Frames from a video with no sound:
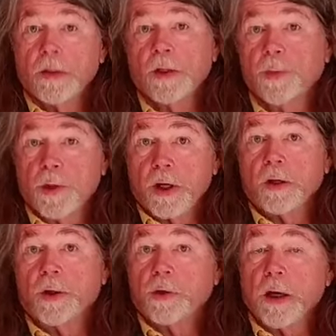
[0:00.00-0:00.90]
This
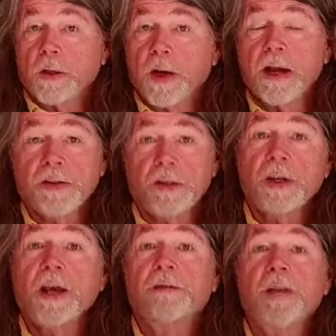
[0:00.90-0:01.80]
particular trailer house
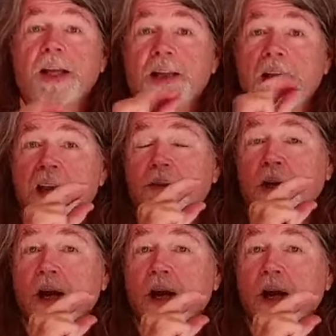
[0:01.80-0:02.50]
is kind of funny. They have a